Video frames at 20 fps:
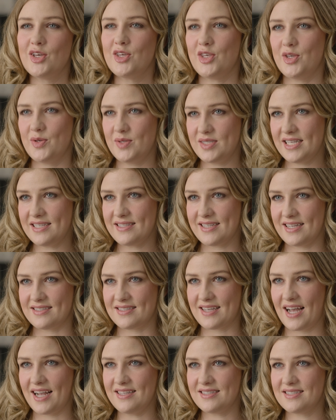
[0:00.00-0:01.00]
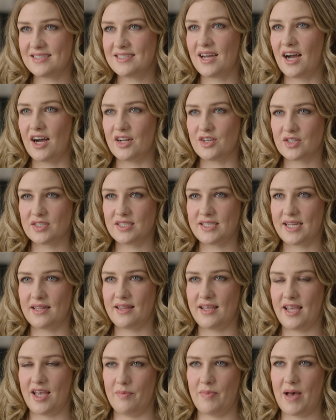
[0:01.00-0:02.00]
Use these insights to
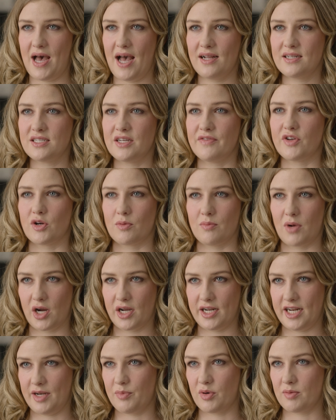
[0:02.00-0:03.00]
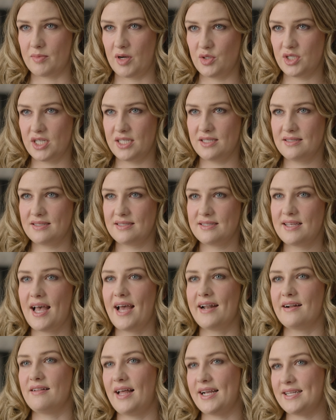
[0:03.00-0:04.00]
understand the impact of your marketing promotions
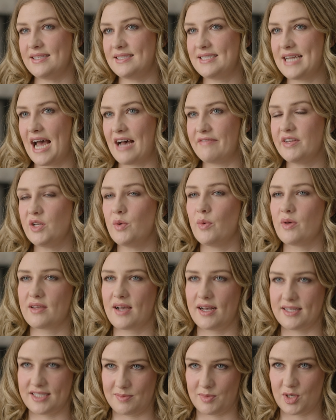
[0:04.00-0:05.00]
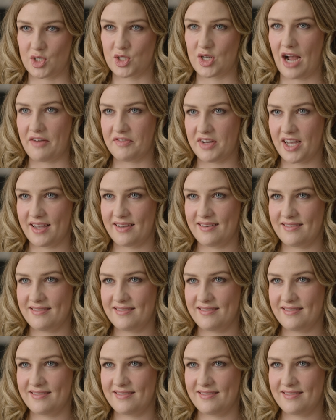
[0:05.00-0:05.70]
and align staffing with customer traffic.